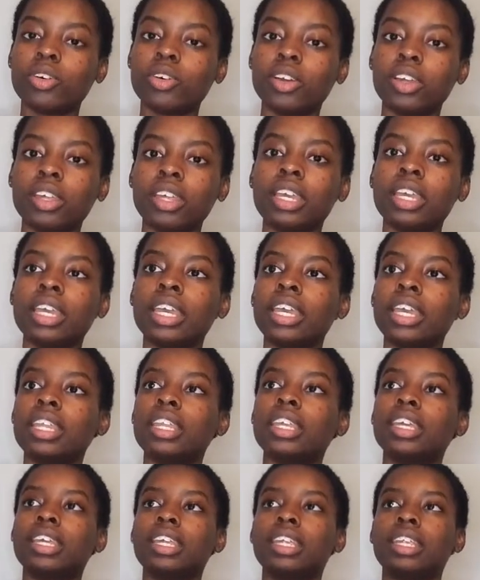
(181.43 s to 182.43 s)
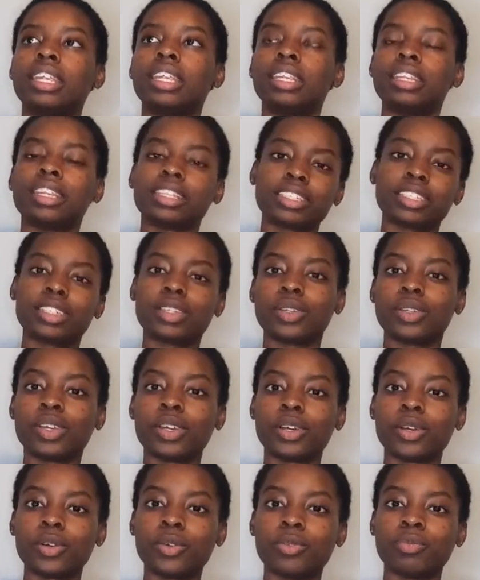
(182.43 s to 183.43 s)
on, and then next thing you
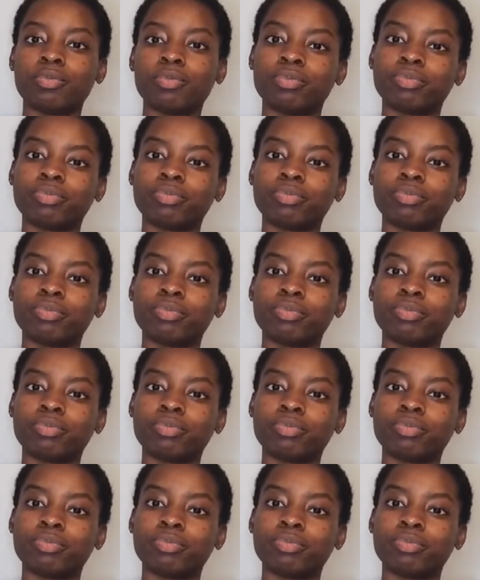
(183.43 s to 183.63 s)
know,